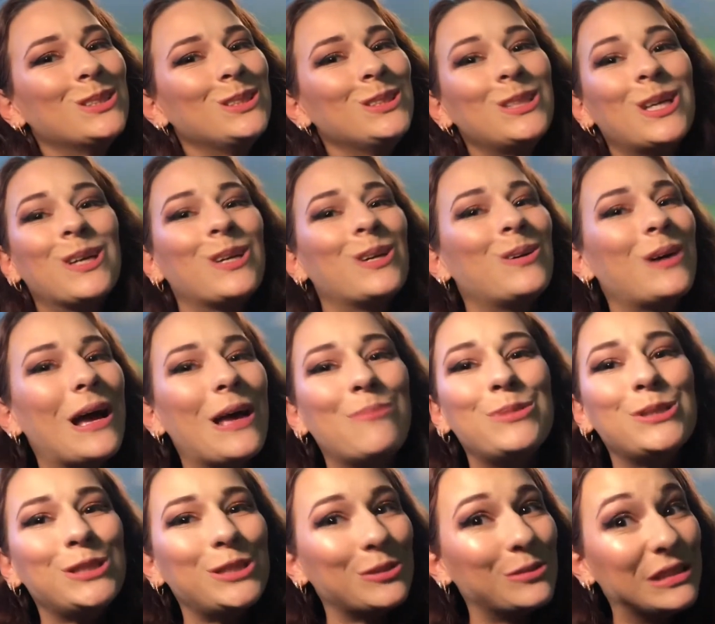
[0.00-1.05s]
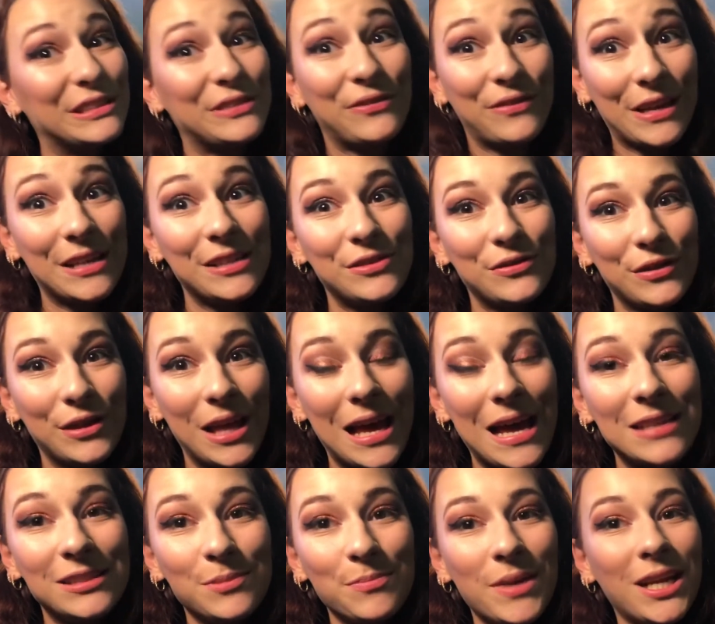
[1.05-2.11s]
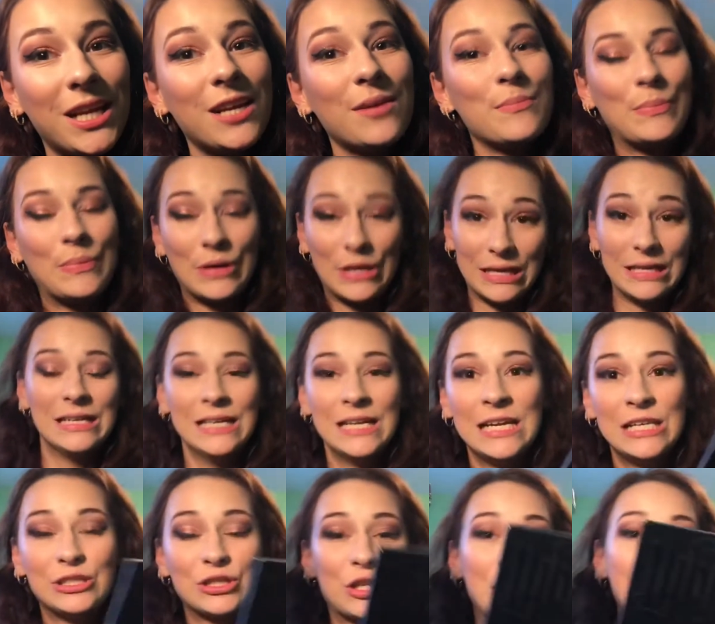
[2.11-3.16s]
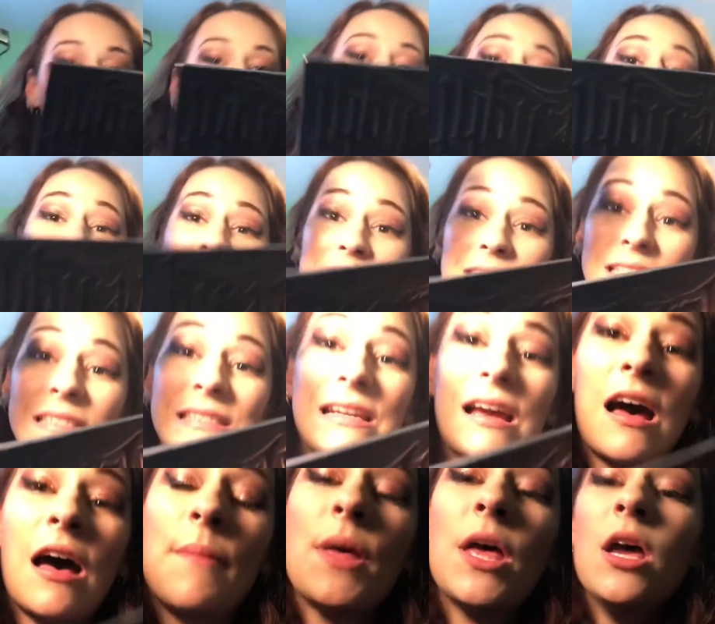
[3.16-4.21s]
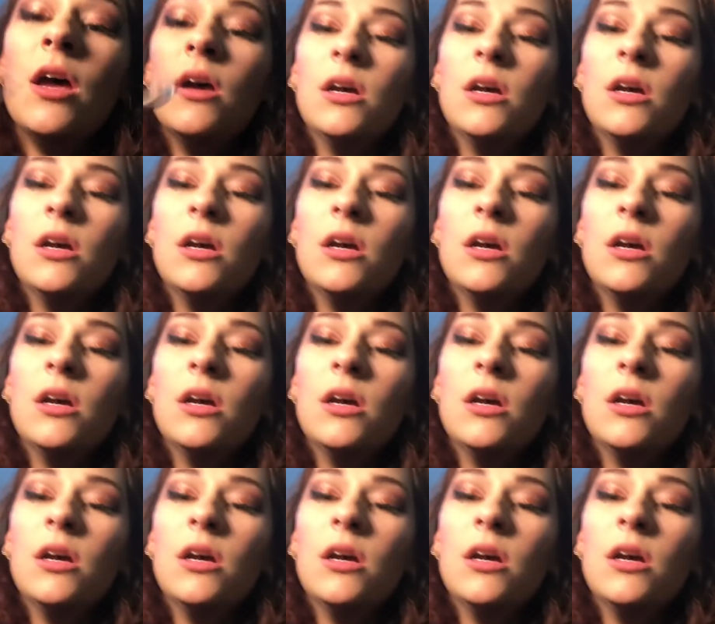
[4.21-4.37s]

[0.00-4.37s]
Don't know why I've been doing this face for the last minute, but it's creepy. I need to stop.